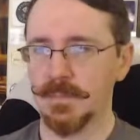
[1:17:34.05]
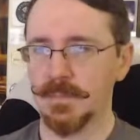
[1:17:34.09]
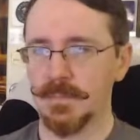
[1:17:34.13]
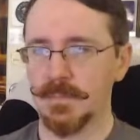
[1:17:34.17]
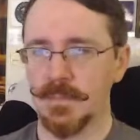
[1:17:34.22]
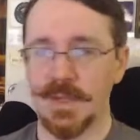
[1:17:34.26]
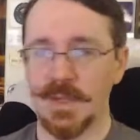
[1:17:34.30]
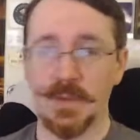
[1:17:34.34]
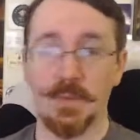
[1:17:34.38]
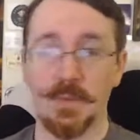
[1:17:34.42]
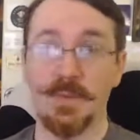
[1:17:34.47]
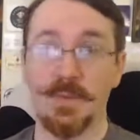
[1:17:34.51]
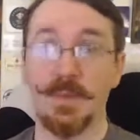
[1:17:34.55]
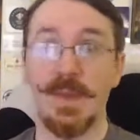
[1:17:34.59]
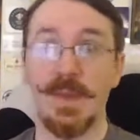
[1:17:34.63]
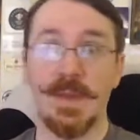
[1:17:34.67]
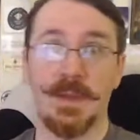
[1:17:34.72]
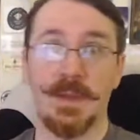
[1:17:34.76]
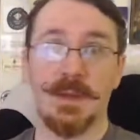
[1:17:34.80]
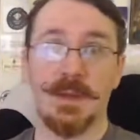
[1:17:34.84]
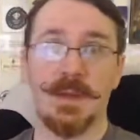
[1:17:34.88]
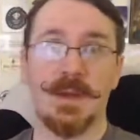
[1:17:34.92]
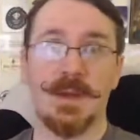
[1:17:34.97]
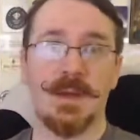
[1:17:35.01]
Like with
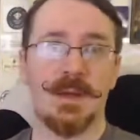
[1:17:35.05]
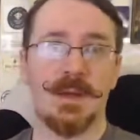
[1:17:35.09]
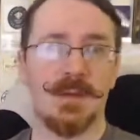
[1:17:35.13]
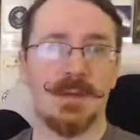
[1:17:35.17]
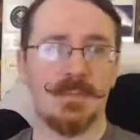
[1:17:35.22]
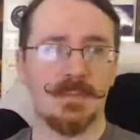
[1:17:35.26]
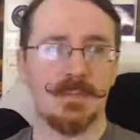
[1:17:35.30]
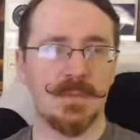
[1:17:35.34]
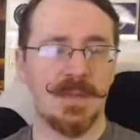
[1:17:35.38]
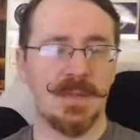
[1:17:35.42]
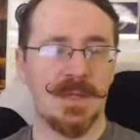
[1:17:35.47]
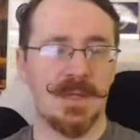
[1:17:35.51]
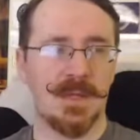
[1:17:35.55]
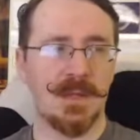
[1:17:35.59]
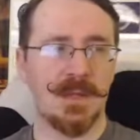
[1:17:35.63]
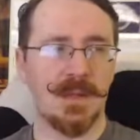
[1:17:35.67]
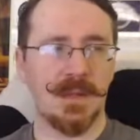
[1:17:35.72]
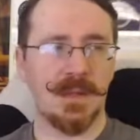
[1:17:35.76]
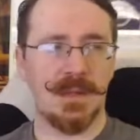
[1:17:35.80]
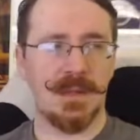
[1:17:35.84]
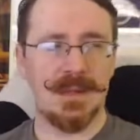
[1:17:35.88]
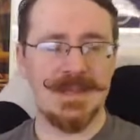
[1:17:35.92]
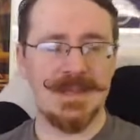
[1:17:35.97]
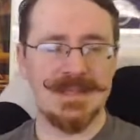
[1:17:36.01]
me, I am like
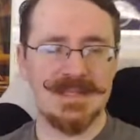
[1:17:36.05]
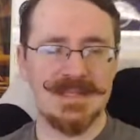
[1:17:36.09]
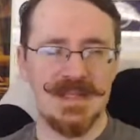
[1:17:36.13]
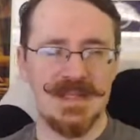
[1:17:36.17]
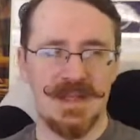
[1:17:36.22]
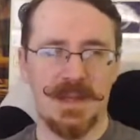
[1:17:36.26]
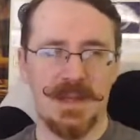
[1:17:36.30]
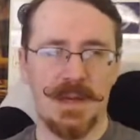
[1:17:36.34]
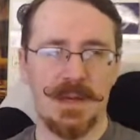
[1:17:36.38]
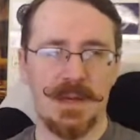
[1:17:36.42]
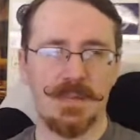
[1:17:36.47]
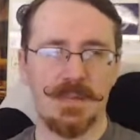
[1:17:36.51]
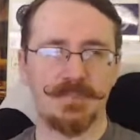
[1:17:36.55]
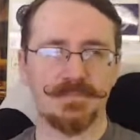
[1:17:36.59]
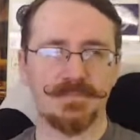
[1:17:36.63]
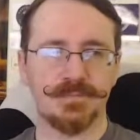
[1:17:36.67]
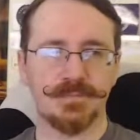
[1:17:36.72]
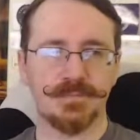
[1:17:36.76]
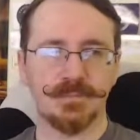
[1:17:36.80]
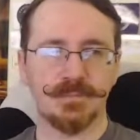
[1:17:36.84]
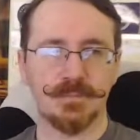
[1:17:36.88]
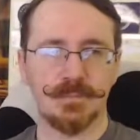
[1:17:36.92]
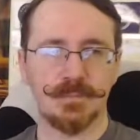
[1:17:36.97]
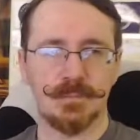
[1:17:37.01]
his thing,
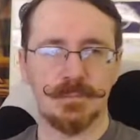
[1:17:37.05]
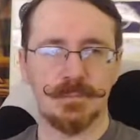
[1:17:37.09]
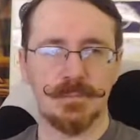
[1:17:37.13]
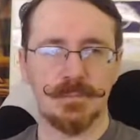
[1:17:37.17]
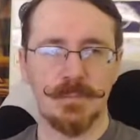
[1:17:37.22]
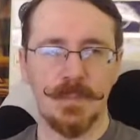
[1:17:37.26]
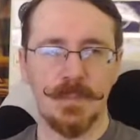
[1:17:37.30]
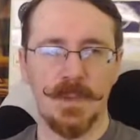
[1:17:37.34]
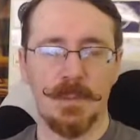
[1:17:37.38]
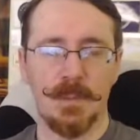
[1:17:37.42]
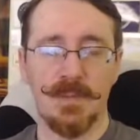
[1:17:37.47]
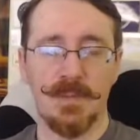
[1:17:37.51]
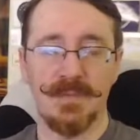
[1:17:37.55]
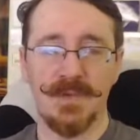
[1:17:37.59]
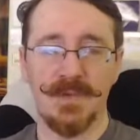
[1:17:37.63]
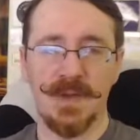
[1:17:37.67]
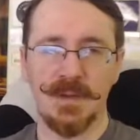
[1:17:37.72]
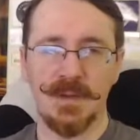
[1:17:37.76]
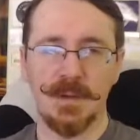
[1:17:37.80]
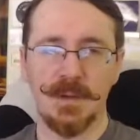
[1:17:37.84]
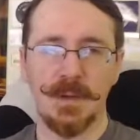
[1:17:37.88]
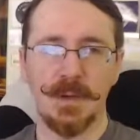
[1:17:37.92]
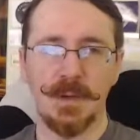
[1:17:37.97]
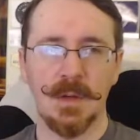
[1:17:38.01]
my
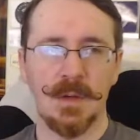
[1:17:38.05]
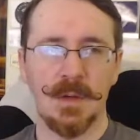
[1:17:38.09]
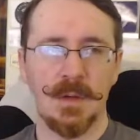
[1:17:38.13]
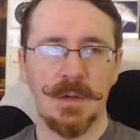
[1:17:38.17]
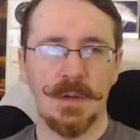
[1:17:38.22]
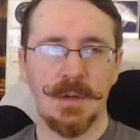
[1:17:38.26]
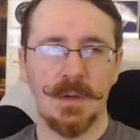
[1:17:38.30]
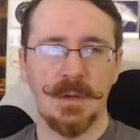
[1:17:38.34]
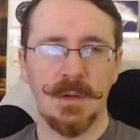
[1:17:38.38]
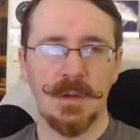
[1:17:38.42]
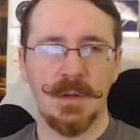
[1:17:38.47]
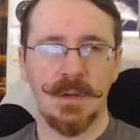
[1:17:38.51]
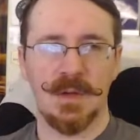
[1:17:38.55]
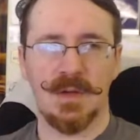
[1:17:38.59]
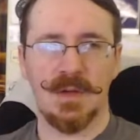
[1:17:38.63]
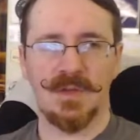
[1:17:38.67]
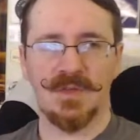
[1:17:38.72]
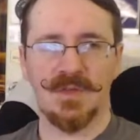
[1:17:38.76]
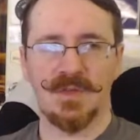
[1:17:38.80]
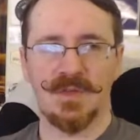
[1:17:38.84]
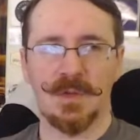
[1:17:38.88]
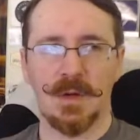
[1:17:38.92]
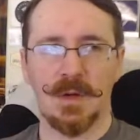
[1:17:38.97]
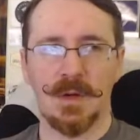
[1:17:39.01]
father, he
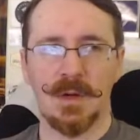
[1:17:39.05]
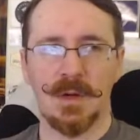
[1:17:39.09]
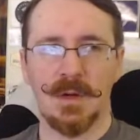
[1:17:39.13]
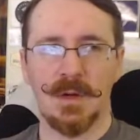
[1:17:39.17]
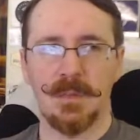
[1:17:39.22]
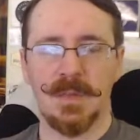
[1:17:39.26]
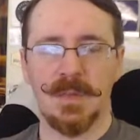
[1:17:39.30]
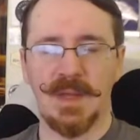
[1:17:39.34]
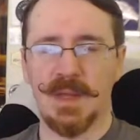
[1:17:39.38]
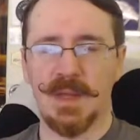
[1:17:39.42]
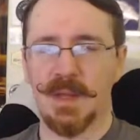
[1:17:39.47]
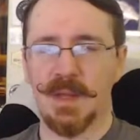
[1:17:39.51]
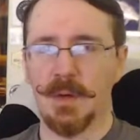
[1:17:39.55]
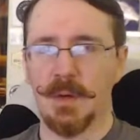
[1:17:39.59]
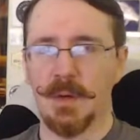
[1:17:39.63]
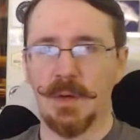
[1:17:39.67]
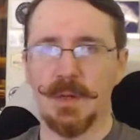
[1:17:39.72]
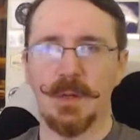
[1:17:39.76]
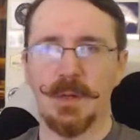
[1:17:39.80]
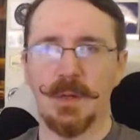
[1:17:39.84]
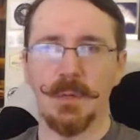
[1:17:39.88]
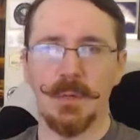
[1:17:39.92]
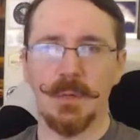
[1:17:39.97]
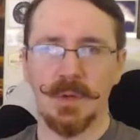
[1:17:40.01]
started making
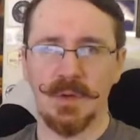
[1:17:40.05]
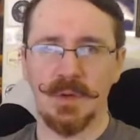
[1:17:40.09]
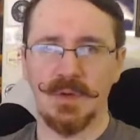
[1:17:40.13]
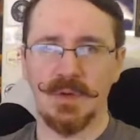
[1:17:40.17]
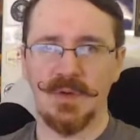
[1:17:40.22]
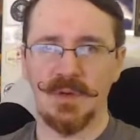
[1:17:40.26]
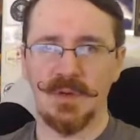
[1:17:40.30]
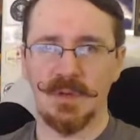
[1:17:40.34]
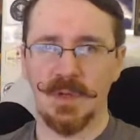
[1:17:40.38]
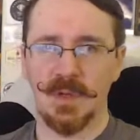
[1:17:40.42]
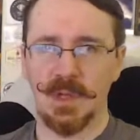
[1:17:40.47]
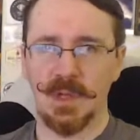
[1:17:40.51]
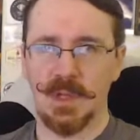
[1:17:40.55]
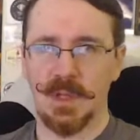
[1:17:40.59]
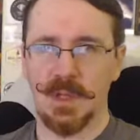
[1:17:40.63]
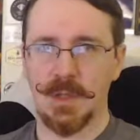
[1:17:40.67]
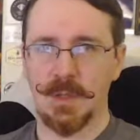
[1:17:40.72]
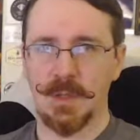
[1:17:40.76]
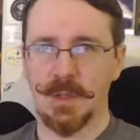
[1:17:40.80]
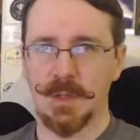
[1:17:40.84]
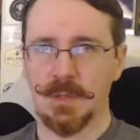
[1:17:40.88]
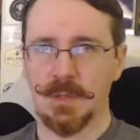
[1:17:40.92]
audiobooks like